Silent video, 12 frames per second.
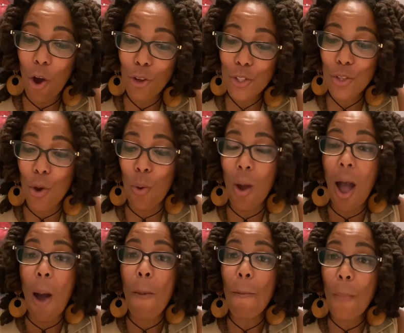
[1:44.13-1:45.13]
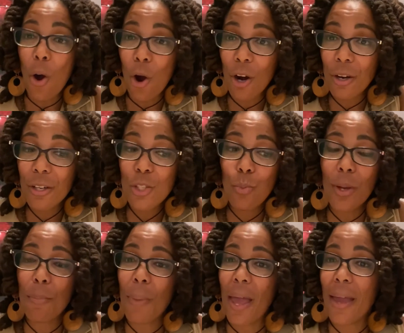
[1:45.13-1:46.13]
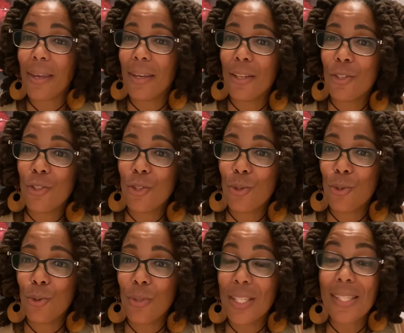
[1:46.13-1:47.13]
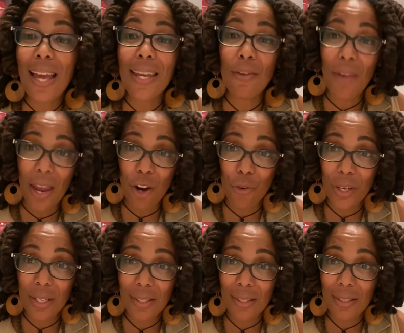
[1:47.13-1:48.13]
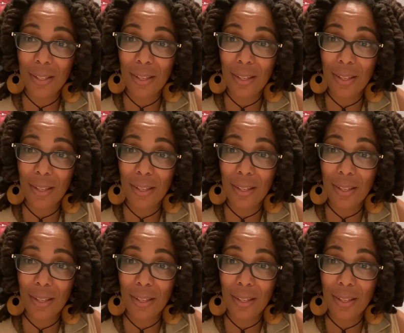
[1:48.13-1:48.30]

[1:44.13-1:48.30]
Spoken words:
Also, Mars went back into the sign of Aries